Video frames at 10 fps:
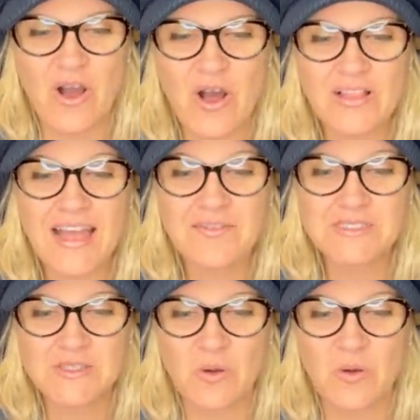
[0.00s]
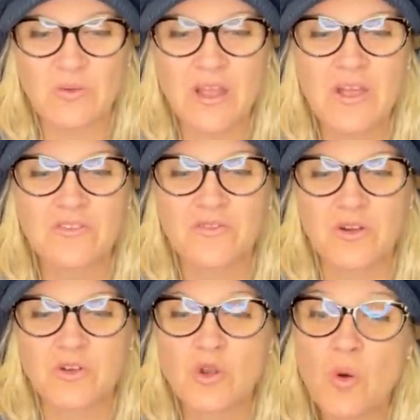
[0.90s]
All have sold
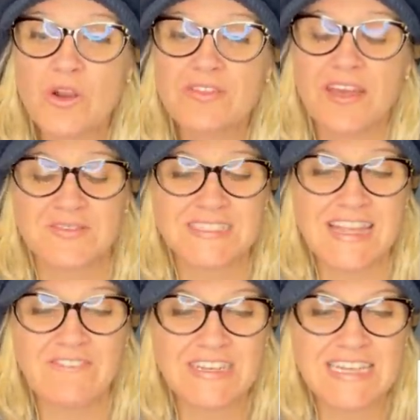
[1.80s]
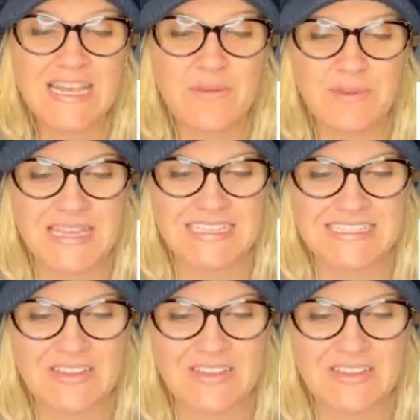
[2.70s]
for north of seventy apiece.